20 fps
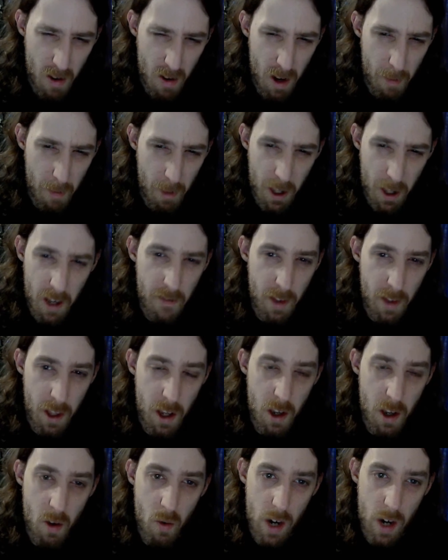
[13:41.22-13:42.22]
I believe, in the
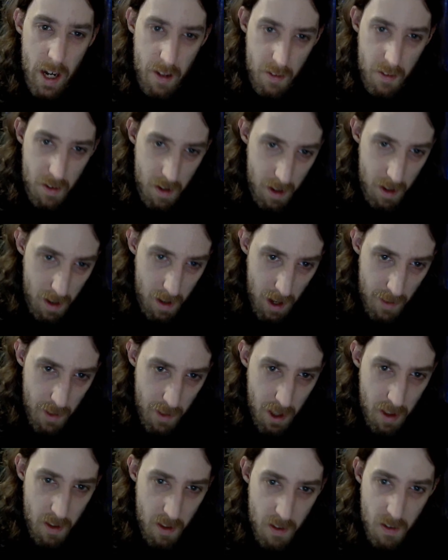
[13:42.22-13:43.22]
US. And I
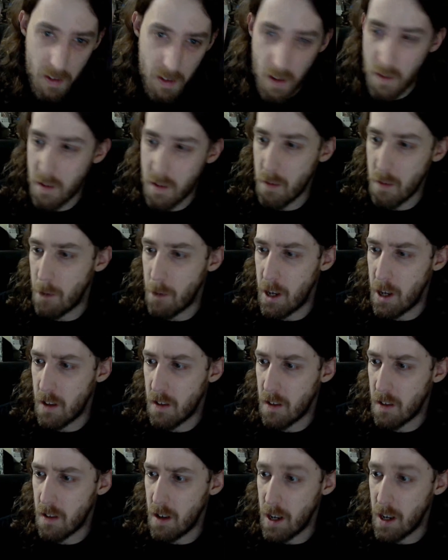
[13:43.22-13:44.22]
think this is also
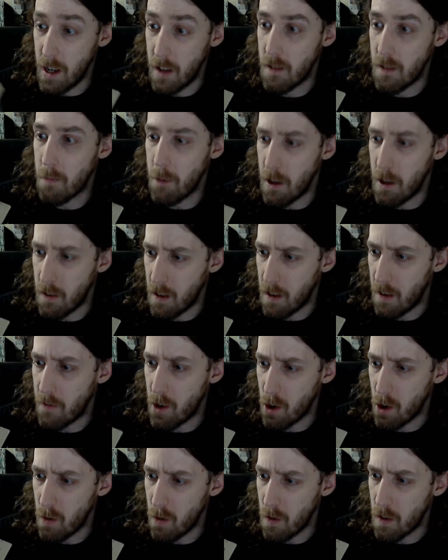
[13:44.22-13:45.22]
based, it is based off
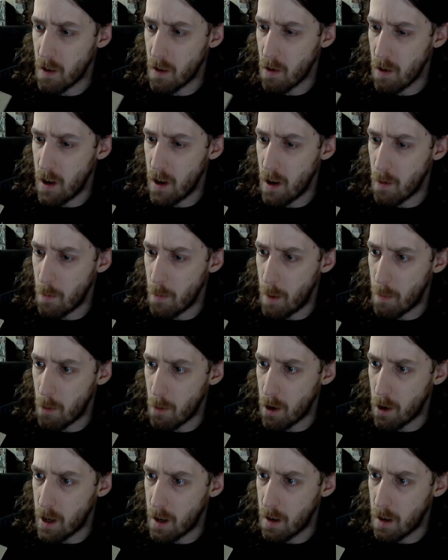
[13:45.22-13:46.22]
a true story, I
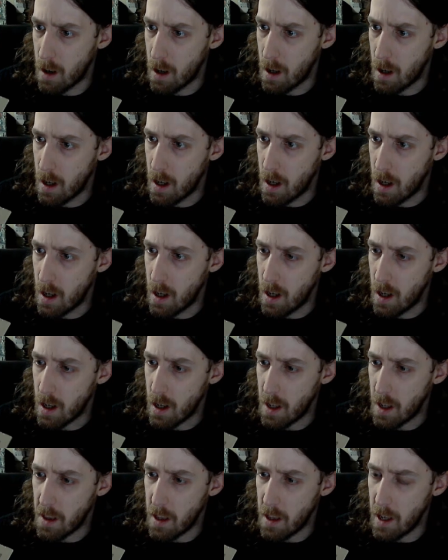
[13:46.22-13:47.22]
remember now.
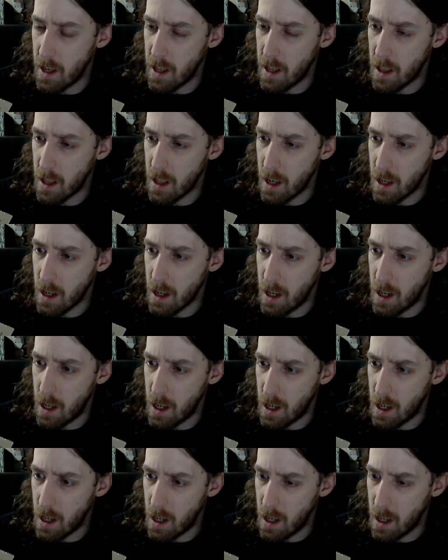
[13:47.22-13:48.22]
At the end, they kind
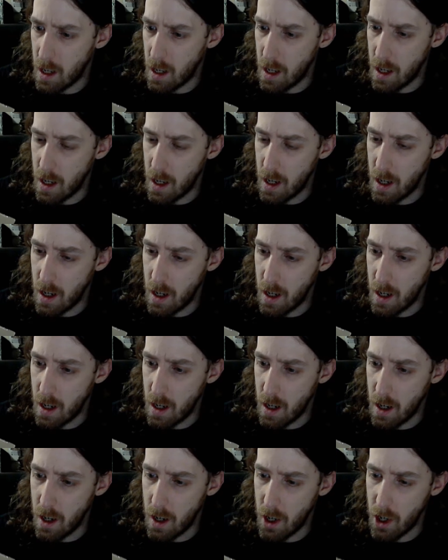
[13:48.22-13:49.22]
of
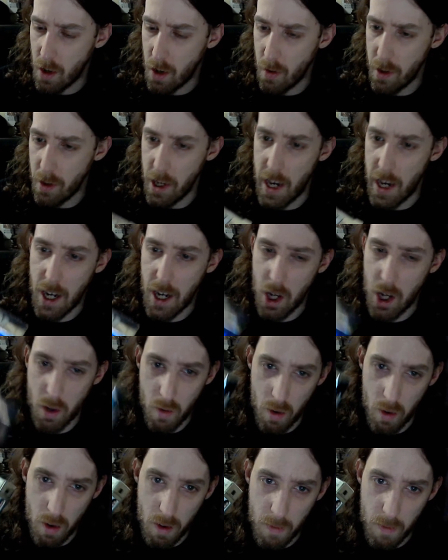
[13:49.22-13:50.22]
show the
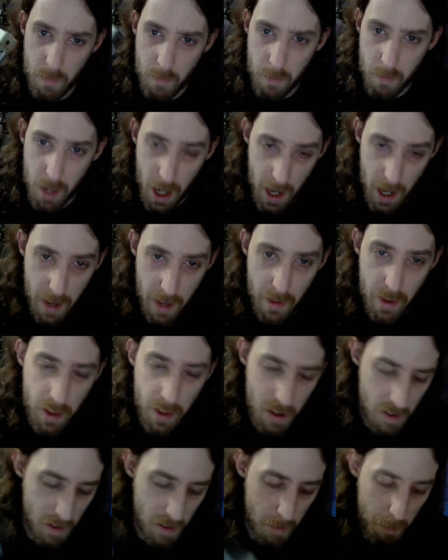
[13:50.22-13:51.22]
actual guy that
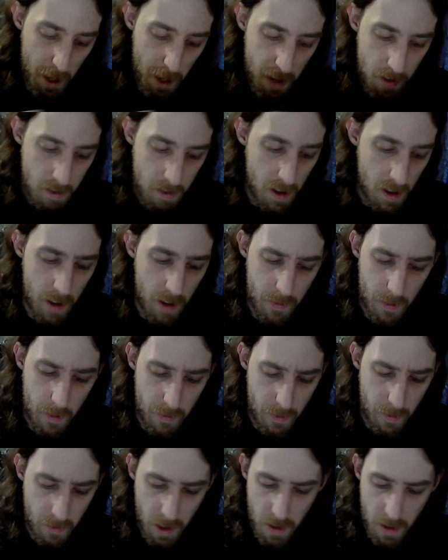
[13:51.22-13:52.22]
this is based off
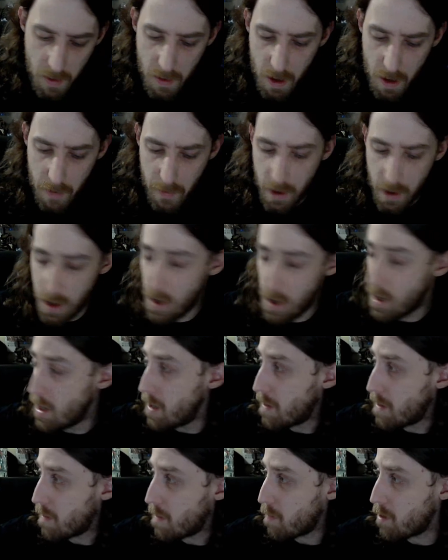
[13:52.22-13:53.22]
of and stuff.
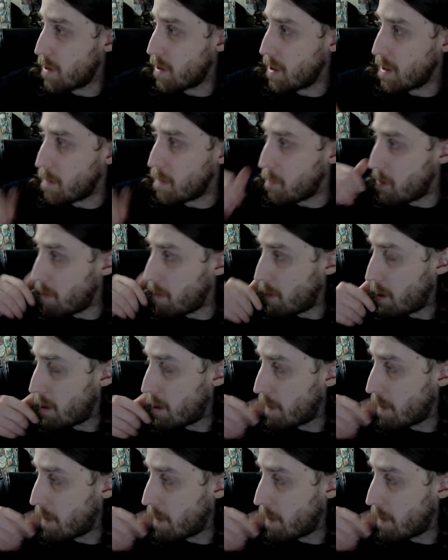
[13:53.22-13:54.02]
It's a really good movie.